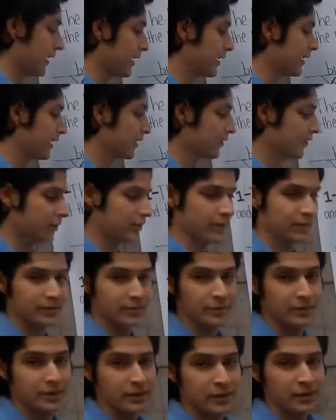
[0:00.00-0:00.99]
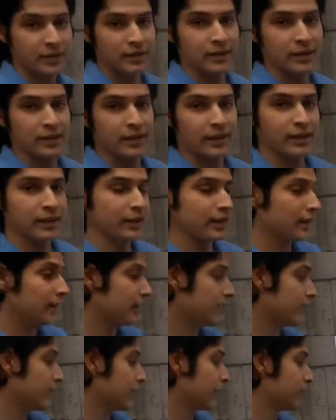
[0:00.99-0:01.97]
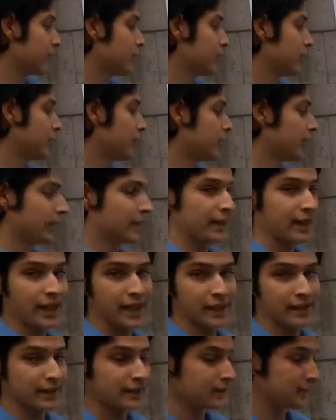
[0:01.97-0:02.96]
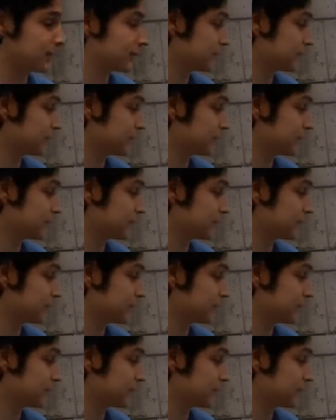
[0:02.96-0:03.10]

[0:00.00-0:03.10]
then another broken line.